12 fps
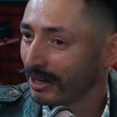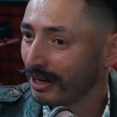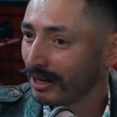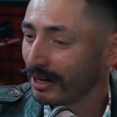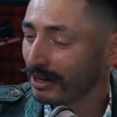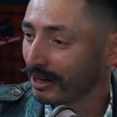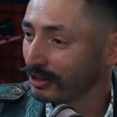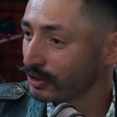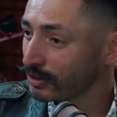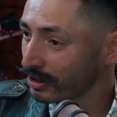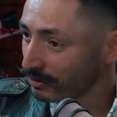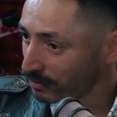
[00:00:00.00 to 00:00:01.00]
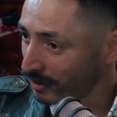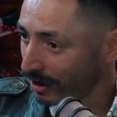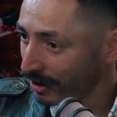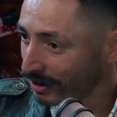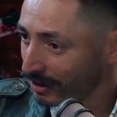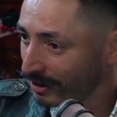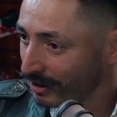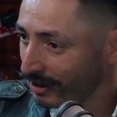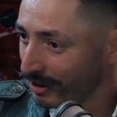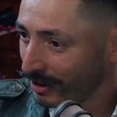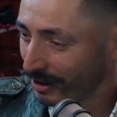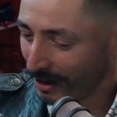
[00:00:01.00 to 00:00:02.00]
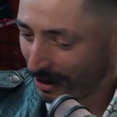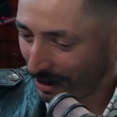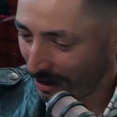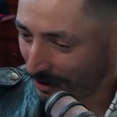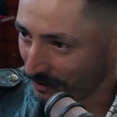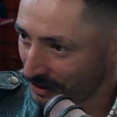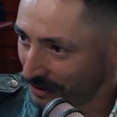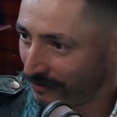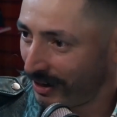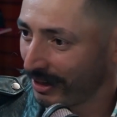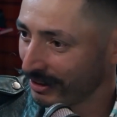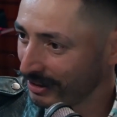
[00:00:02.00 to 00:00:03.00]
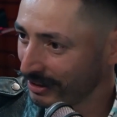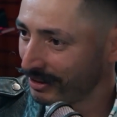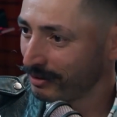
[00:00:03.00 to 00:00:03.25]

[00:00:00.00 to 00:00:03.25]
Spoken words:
and I took a rock and I was filing